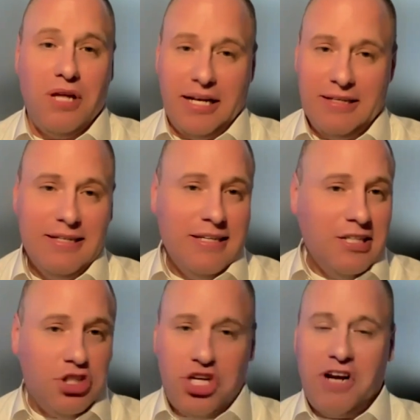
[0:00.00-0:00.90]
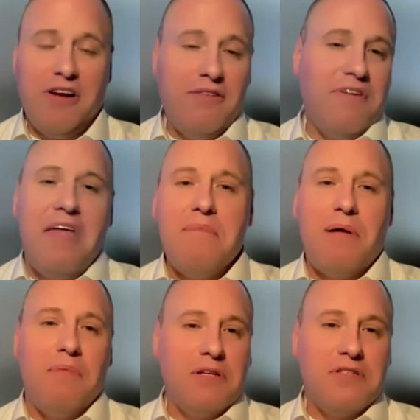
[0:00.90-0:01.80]
and cheering for that
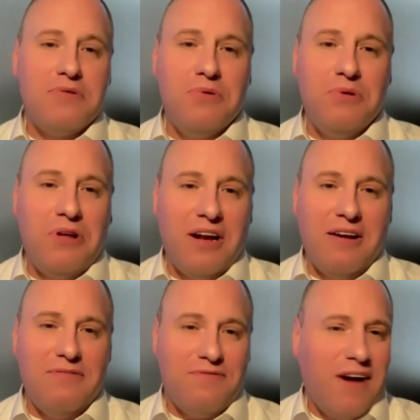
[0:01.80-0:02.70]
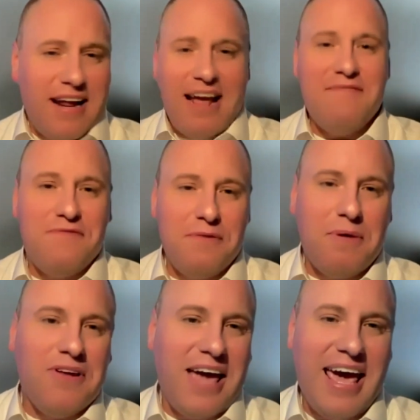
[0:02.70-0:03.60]
public school on a Friday night
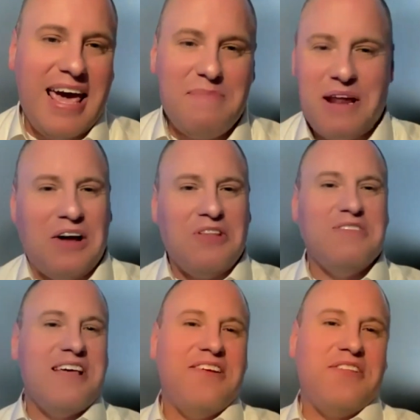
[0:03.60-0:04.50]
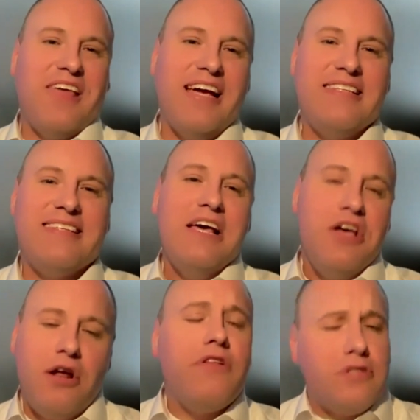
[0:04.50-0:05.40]
football game and all those other things.
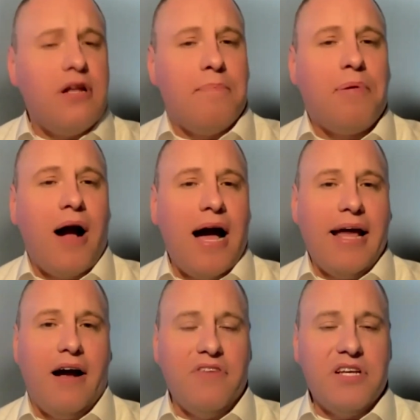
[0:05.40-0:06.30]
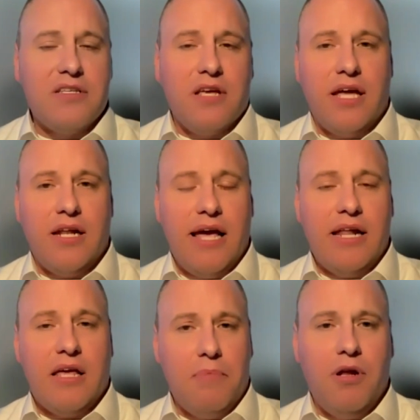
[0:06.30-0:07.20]
There's a lot of pride, obviously, in
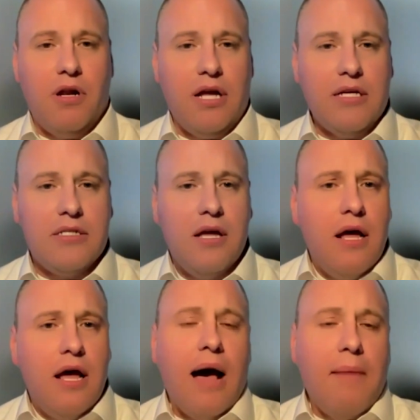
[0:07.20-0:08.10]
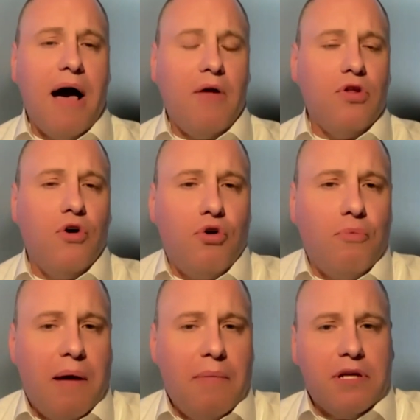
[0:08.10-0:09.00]
communities about local
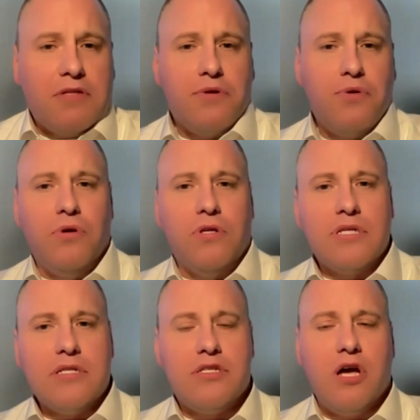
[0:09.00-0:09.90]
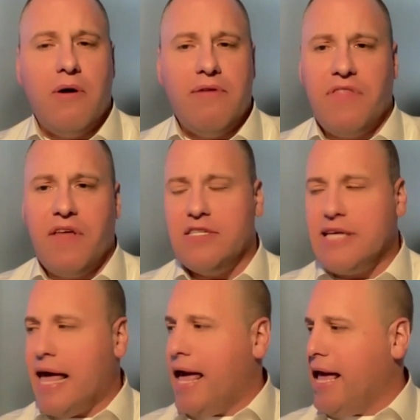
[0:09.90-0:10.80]
public schools. And so if there's
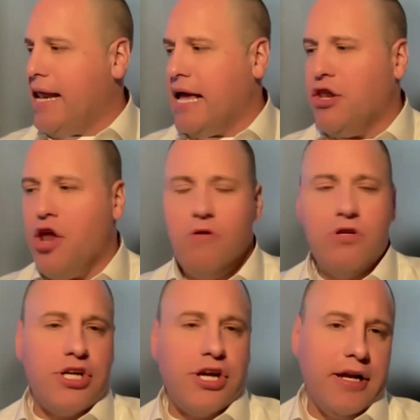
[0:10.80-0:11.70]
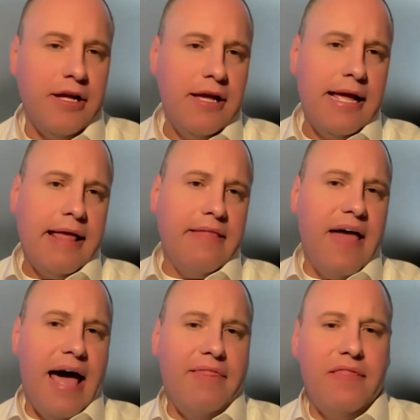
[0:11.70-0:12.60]
any notion
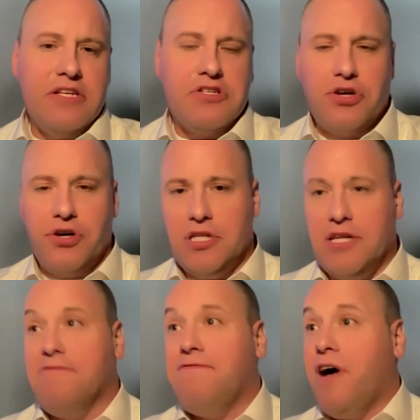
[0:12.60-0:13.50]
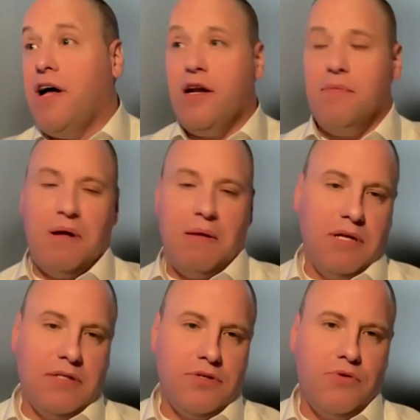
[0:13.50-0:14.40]
that this could defund a public
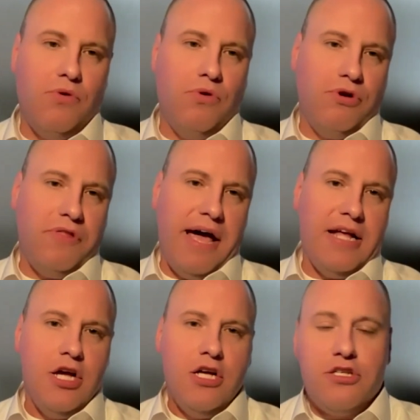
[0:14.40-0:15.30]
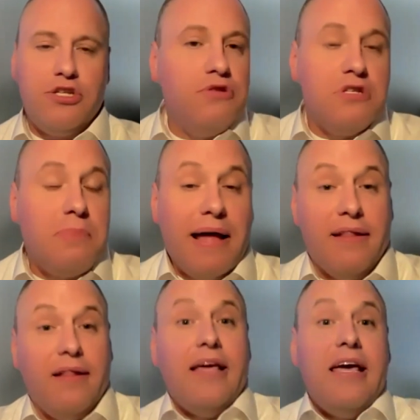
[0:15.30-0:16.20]
school or that students might
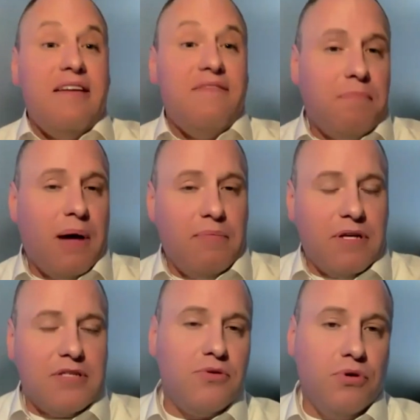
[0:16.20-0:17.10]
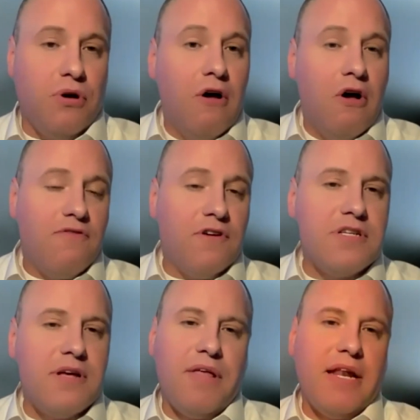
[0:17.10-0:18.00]
leave a public school for
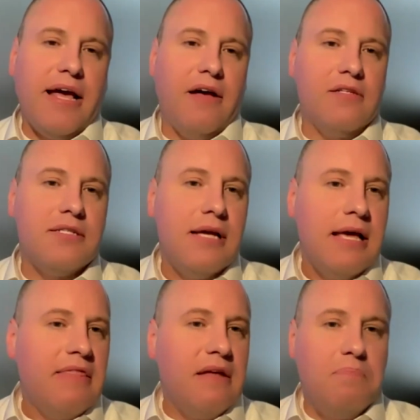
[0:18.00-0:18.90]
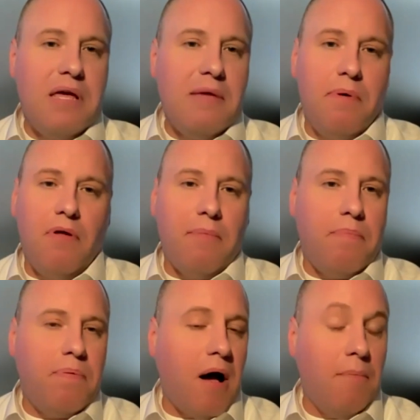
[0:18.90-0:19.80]
something else, then people
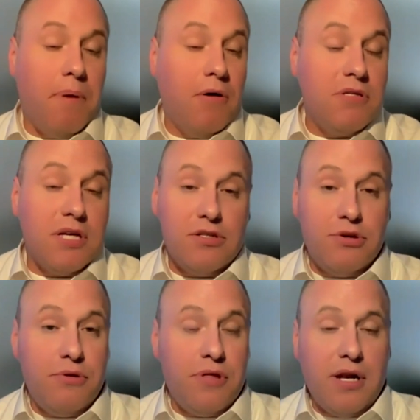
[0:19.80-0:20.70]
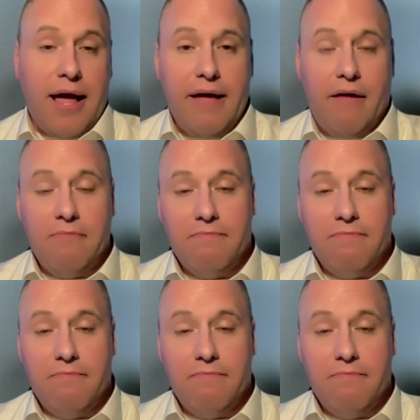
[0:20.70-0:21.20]
oppose it tooth and nail.